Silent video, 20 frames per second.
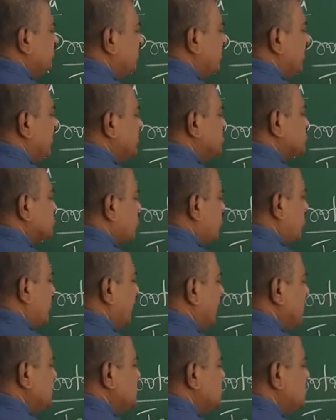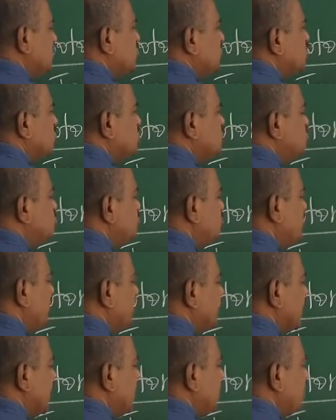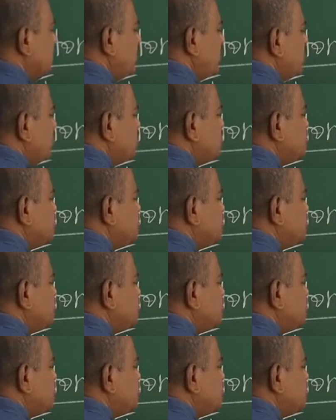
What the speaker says: It is called as juvenile